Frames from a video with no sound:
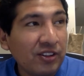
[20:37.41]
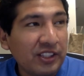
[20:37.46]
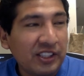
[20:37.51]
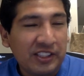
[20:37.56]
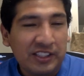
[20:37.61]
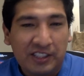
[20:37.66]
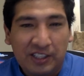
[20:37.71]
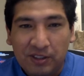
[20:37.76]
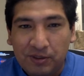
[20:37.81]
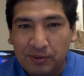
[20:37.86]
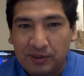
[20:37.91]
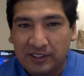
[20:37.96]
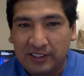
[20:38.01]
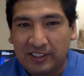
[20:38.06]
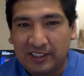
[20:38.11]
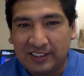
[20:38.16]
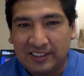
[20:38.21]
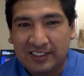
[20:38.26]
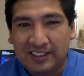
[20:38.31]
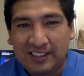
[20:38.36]
they deal with
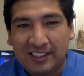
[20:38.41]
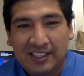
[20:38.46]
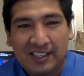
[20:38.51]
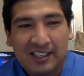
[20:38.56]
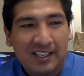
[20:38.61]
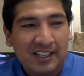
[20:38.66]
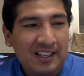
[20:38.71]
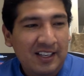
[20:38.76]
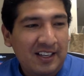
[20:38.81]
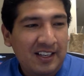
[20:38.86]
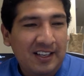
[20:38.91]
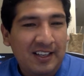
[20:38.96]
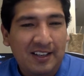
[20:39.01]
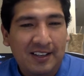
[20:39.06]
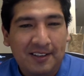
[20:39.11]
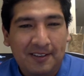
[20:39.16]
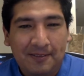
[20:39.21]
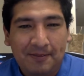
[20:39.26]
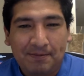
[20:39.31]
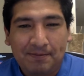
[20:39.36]
this.
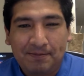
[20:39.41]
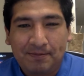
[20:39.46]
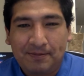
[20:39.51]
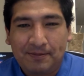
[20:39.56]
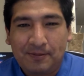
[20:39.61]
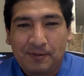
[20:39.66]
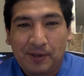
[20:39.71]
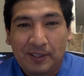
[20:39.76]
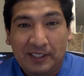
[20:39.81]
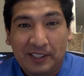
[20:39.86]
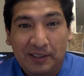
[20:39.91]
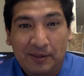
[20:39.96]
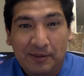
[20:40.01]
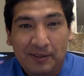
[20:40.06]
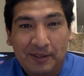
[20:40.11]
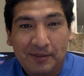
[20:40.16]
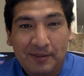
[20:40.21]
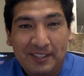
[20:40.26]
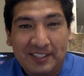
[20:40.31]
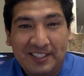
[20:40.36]
Well, thank you
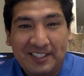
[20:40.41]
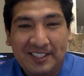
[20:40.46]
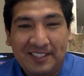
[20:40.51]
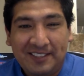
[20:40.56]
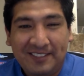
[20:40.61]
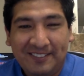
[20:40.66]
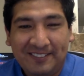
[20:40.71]
very much.